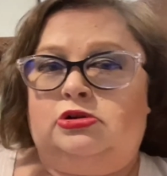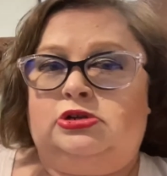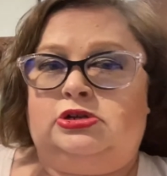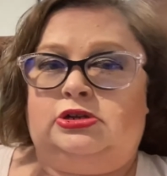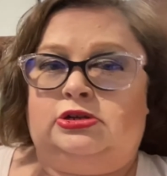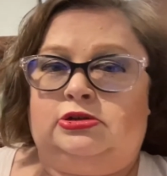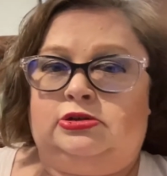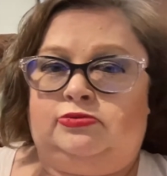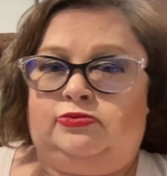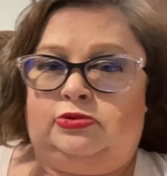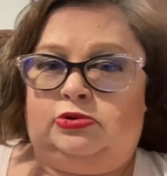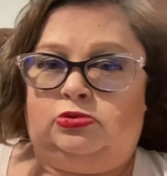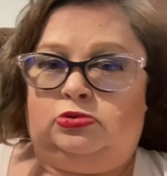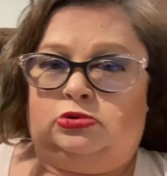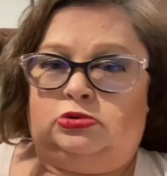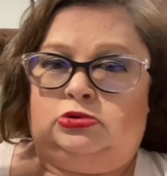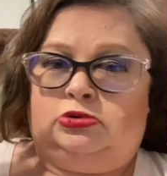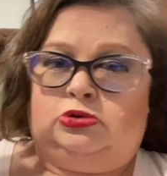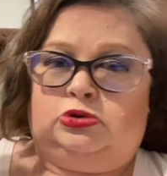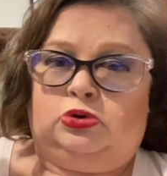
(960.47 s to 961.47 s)
if you
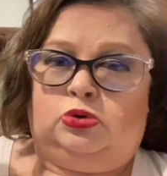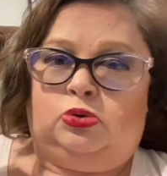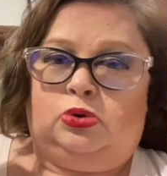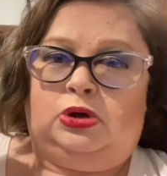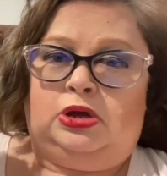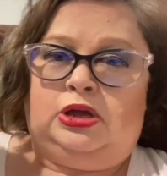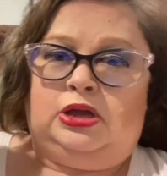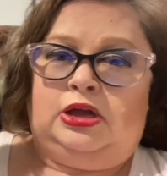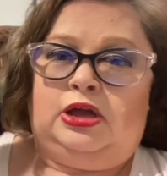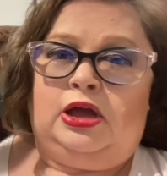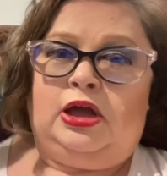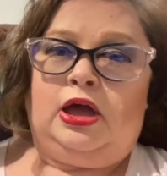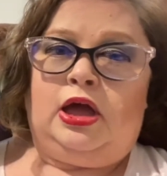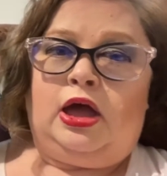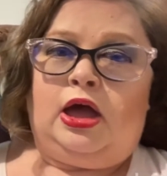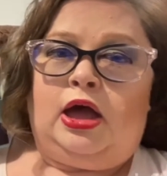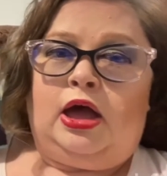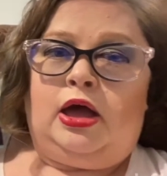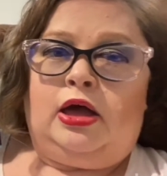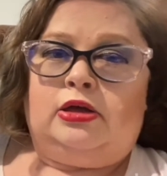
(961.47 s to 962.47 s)
enjoy
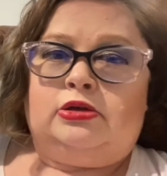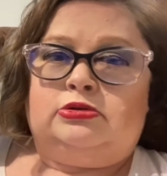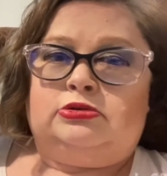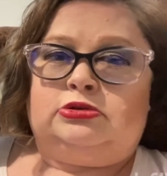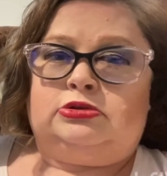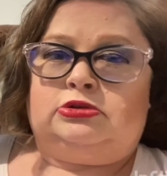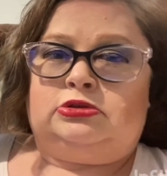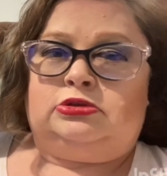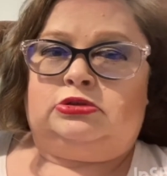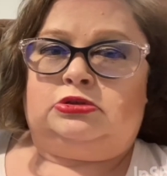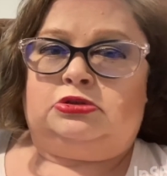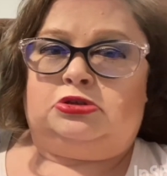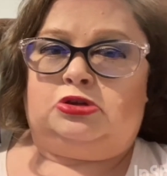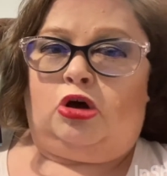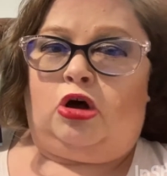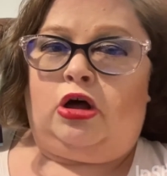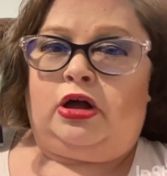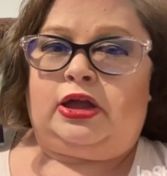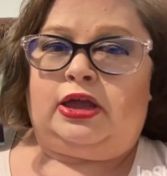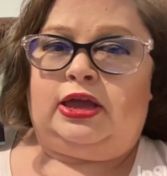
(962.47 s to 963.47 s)

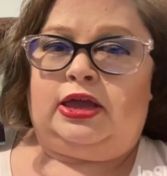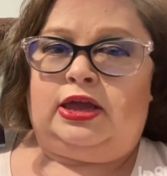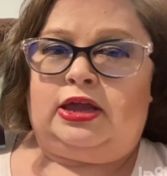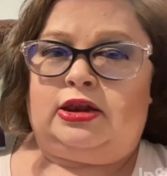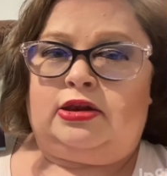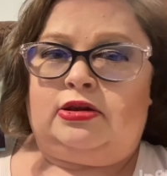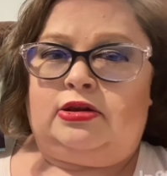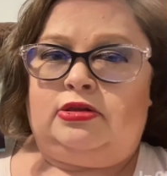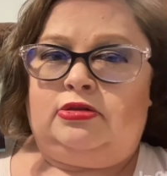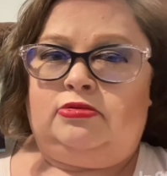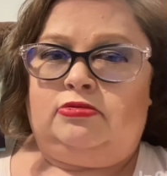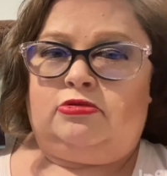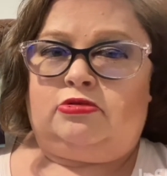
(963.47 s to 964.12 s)
stalking